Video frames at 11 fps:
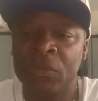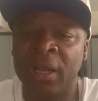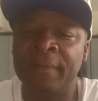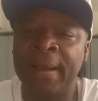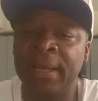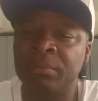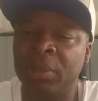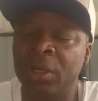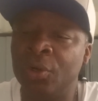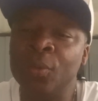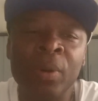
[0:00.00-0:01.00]
I've had
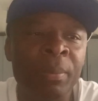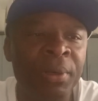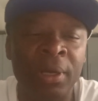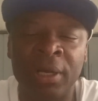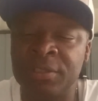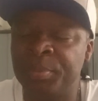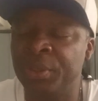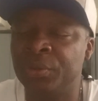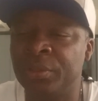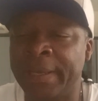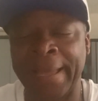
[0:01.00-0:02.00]
my own webinars,
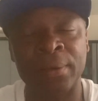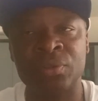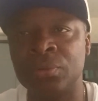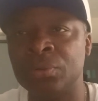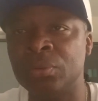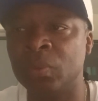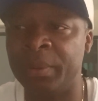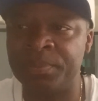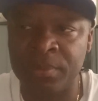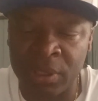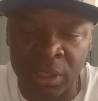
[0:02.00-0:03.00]
been on the council
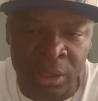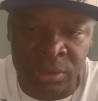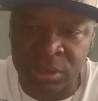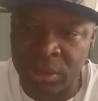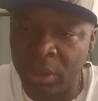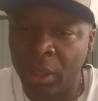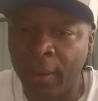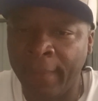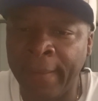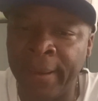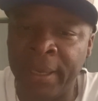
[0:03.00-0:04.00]
webinars,
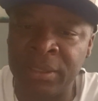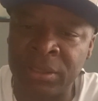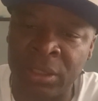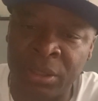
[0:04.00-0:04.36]
and